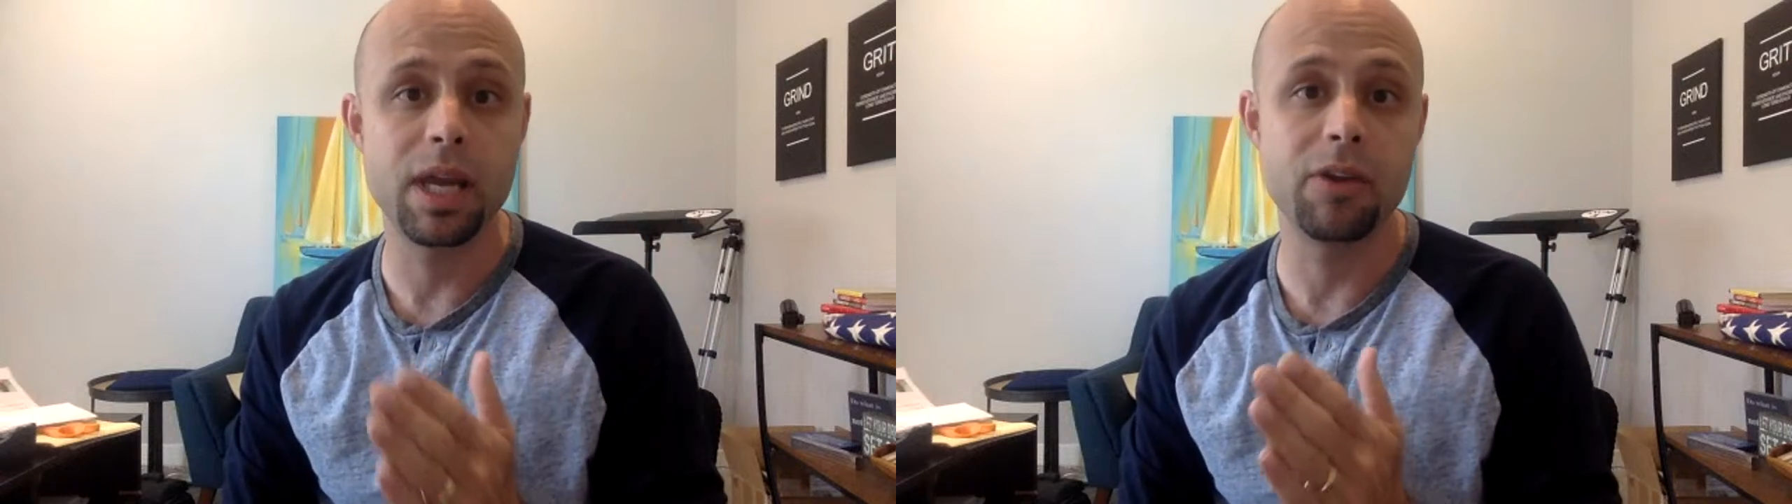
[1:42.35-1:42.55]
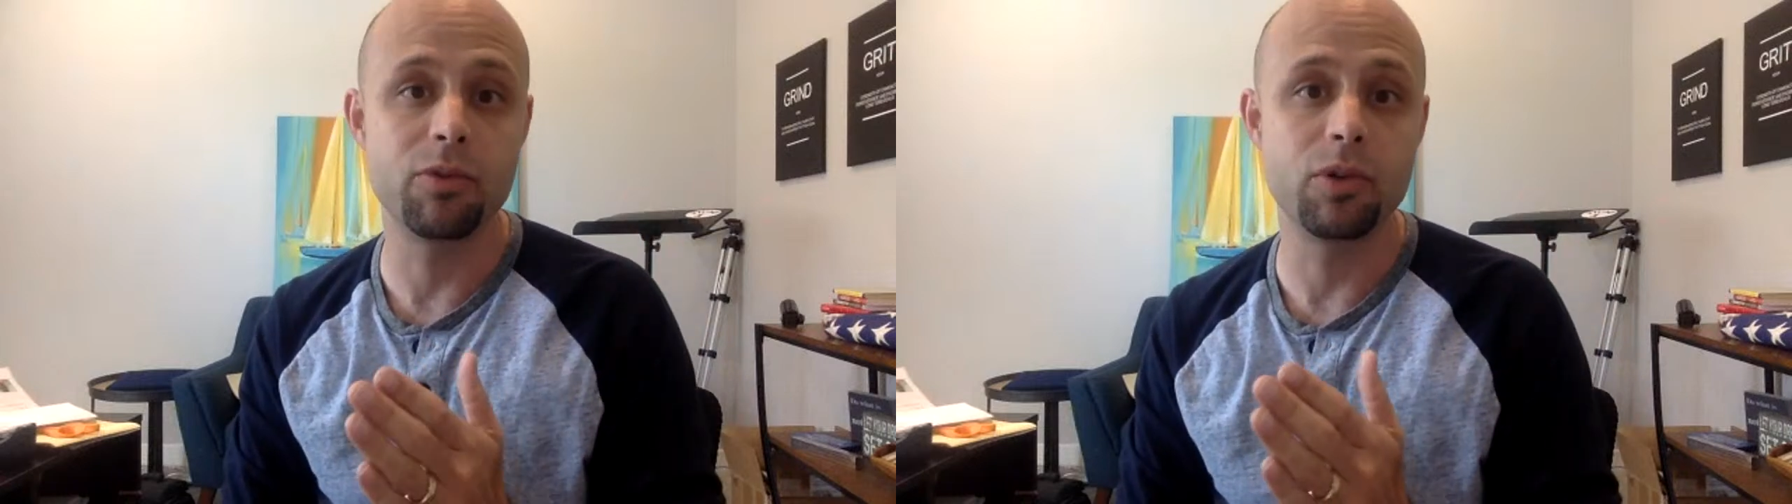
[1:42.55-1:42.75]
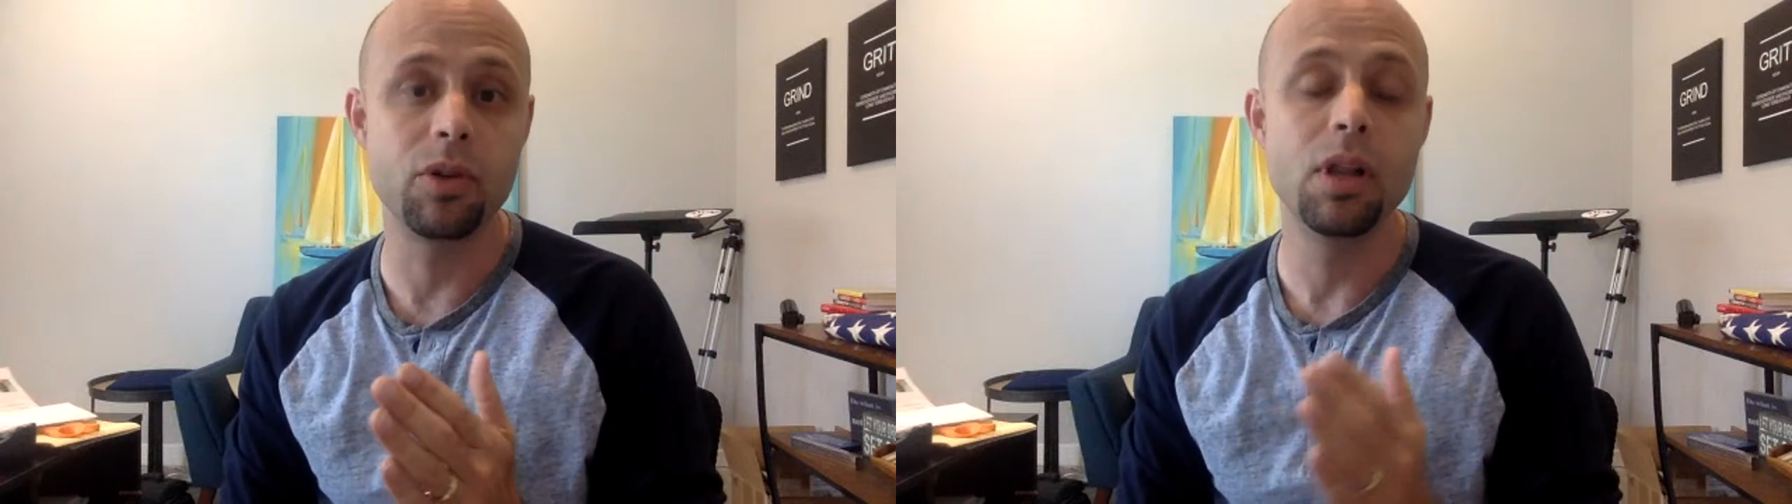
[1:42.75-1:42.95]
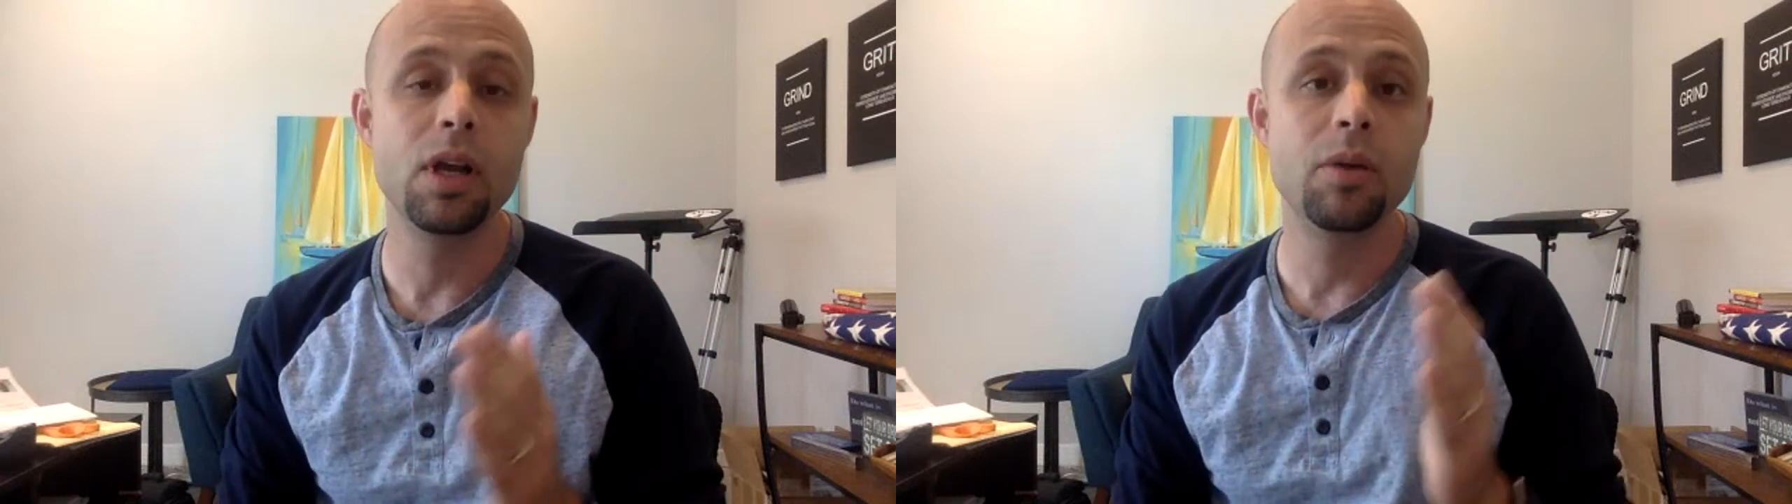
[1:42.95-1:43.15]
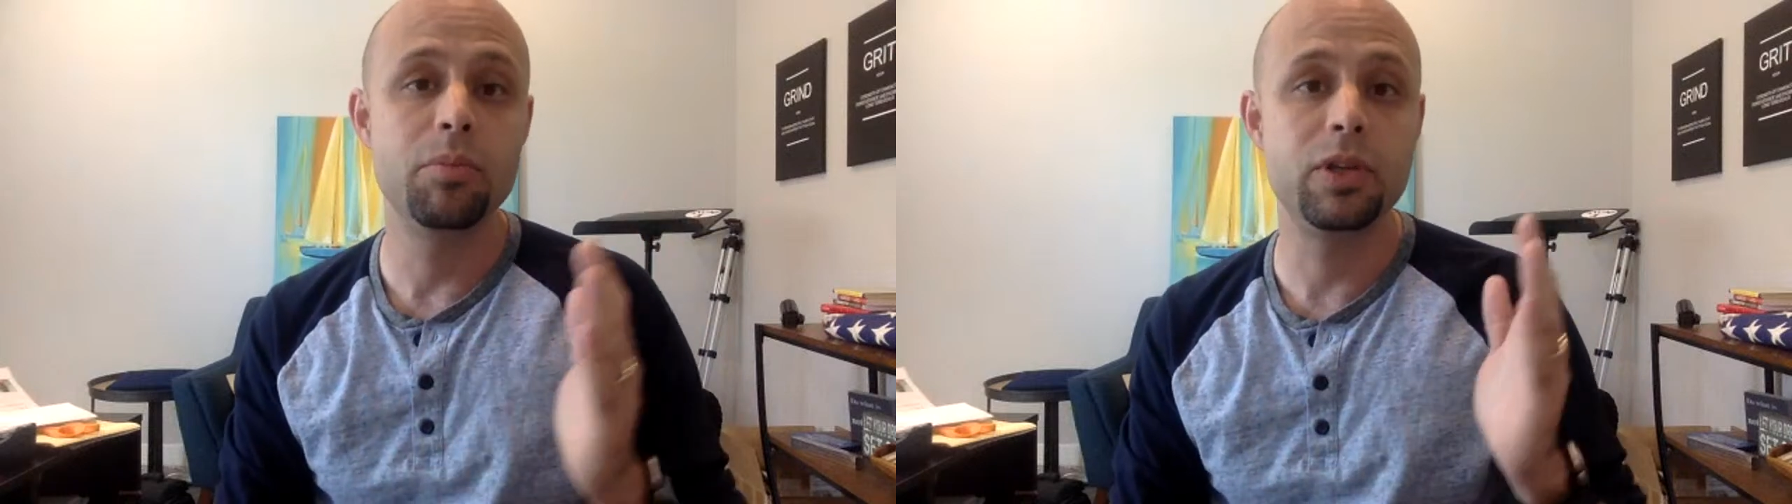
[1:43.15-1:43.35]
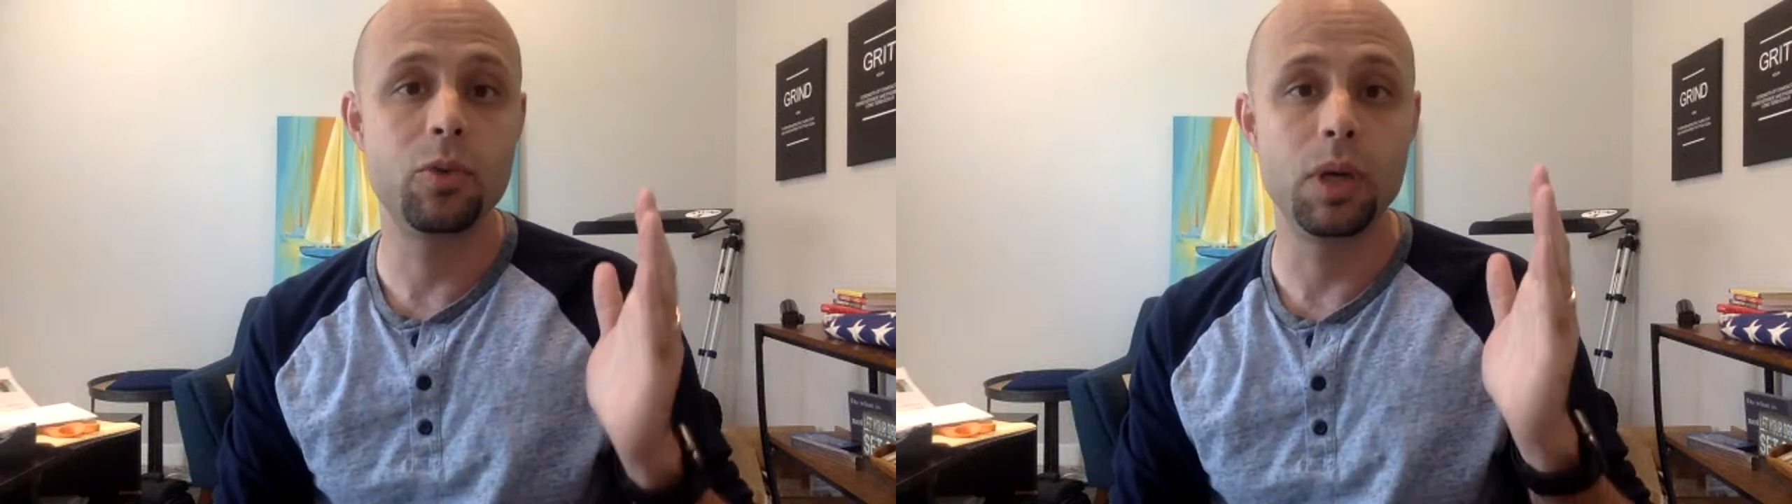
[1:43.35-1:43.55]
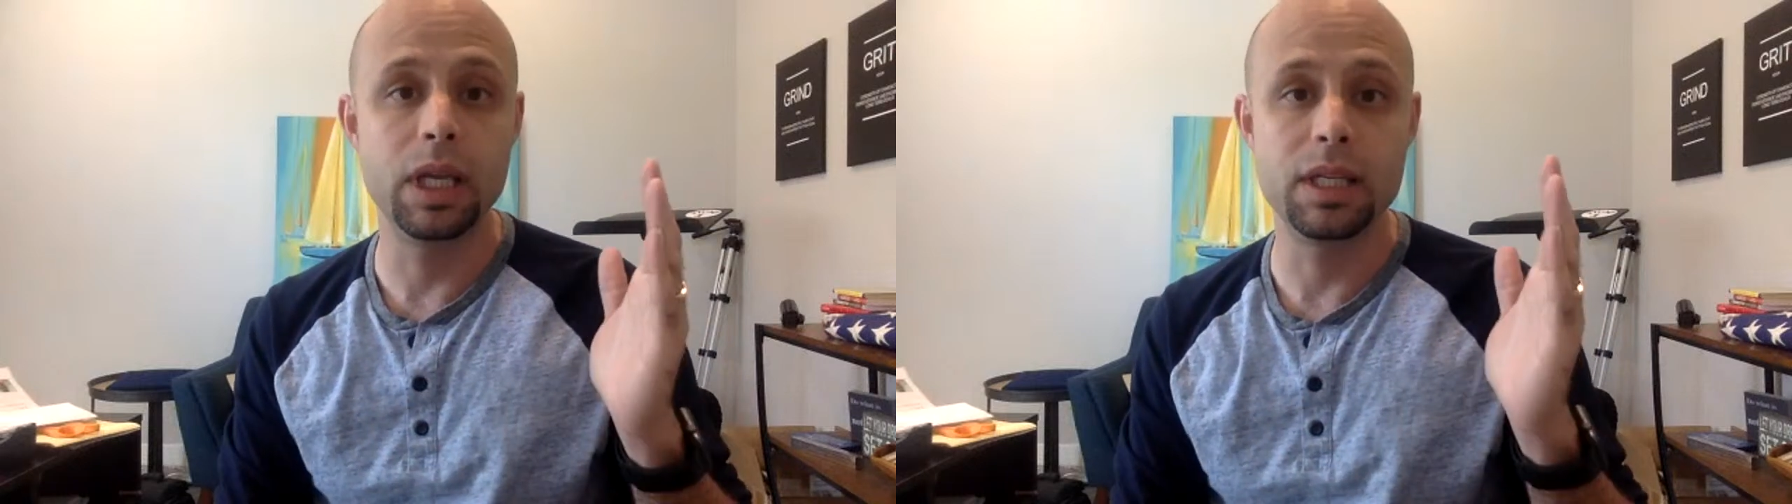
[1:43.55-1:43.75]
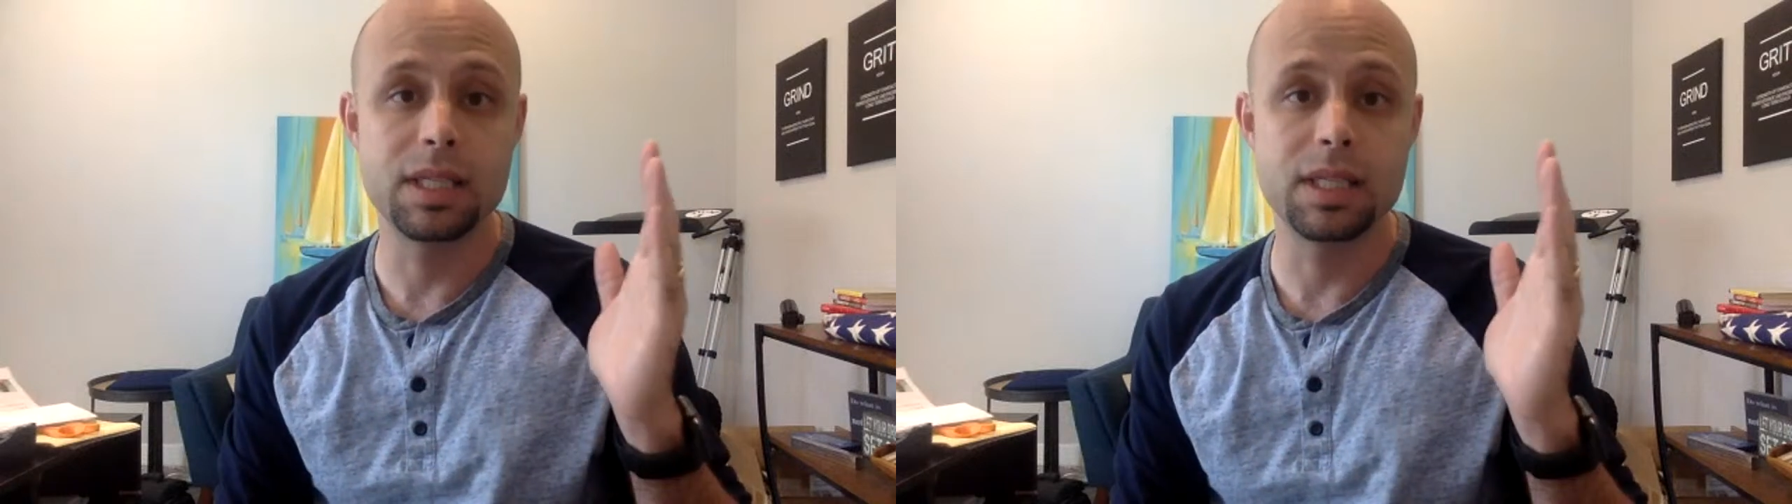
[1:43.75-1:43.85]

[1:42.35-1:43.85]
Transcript: payroll between,